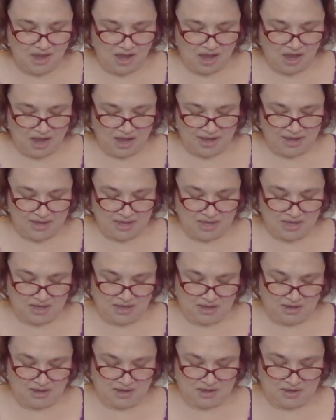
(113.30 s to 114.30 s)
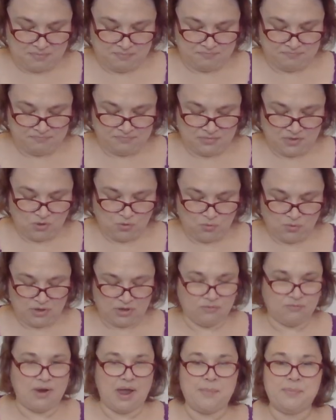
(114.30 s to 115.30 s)
I am want
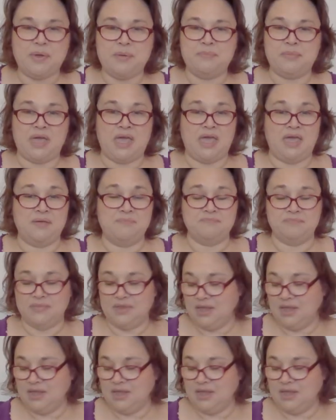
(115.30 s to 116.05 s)
to wrap up May.